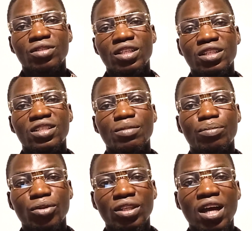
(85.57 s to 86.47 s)
need,
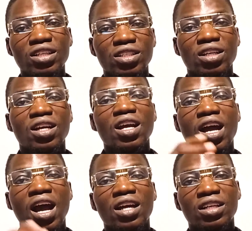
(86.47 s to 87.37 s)
potash
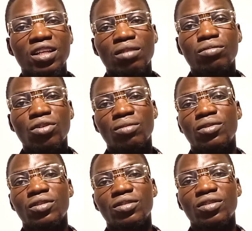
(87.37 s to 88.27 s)
and a pour
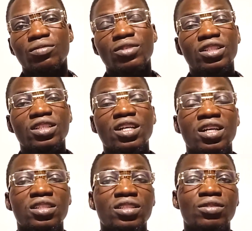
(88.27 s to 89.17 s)
ball, which is
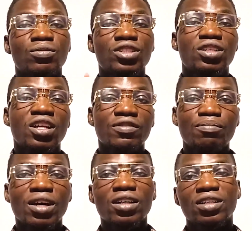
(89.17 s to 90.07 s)

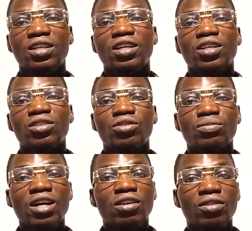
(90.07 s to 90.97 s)
anti-witchcraft bark.
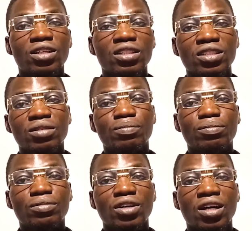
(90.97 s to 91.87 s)
Yoruba call it,
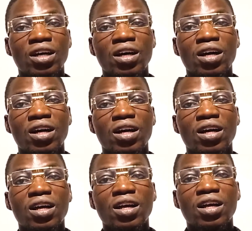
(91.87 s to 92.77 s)

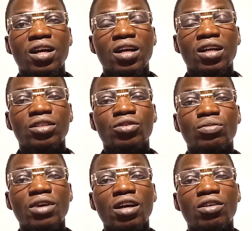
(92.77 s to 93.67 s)

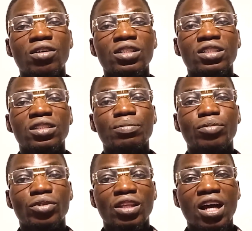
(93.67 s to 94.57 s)
Yoruba call the
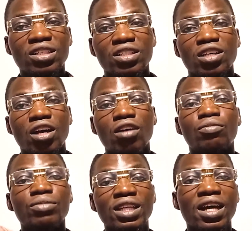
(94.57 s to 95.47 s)
potash
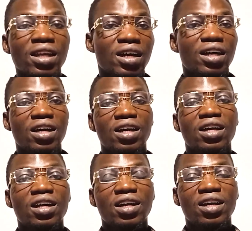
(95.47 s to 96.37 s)
kombilala.
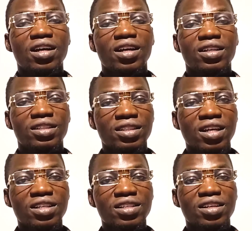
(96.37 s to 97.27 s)

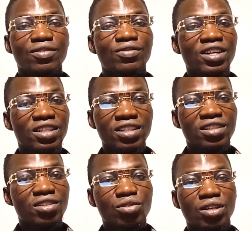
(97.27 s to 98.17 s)
Yes, very
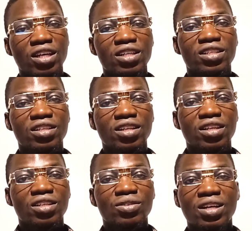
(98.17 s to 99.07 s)
easy to get.
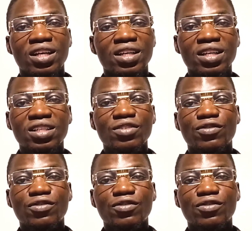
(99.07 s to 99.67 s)
You can get it